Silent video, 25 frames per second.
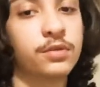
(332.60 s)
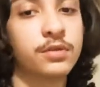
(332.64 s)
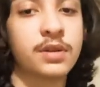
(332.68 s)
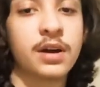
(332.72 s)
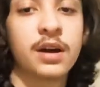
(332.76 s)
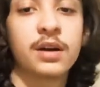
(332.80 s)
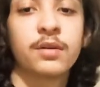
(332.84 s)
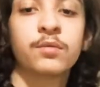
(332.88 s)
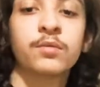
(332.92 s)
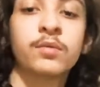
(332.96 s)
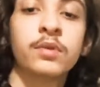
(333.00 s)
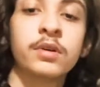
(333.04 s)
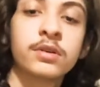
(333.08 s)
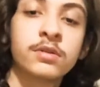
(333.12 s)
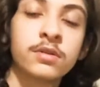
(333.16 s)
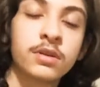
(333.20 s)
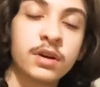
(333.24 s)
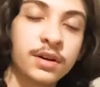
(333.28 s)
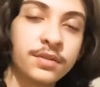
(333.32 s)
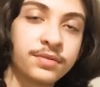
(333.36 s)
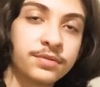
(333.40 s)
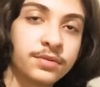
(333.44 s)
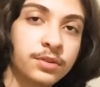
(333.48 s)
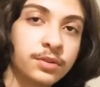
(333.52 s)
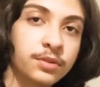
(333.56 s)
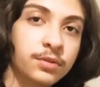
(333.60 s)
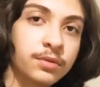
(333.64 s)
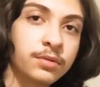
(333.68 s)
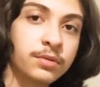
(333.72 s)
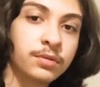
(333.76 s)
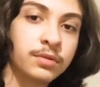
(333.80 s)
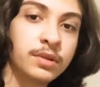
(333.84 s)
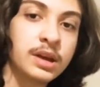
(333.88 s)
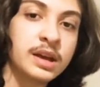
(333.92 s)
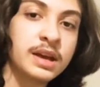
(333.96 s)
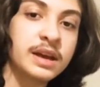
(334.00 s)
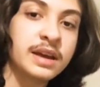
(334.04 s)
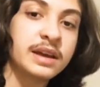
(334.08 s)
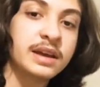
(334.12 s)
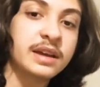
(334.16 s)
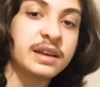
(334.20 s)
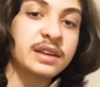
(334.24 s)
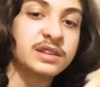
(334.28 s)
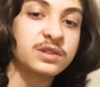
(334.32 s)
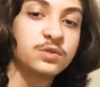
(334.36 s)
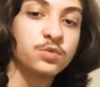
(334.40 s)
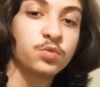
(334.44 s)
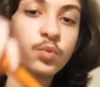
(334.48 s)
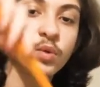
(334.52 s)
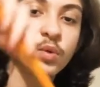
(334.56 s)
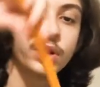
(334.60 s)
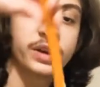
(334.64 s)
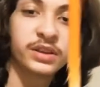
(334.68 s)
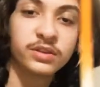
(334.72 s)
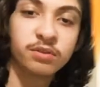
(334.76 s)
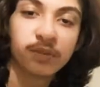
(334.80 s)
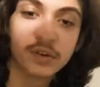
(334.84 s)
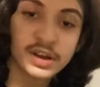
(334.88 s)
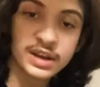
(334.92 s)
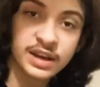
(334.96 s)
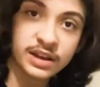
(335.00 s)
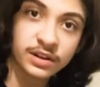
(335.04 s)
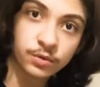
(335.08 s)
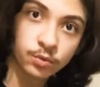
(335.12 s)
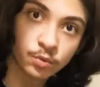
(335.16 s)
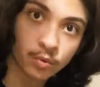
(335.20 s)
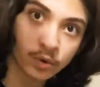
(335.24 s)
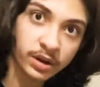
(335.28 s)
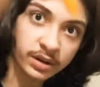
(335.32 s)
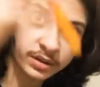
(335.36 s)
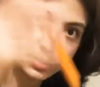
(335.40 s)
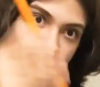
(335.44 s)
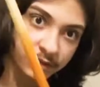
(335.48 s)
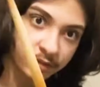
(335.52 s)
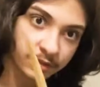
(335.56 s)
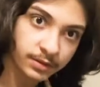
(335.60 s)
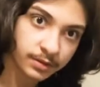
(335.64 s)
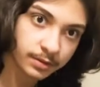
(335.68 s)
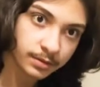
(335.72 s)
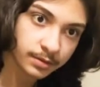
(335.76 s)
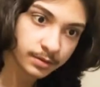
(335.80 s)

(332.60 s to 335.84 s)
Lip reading: that. What you have to do is when you hit once,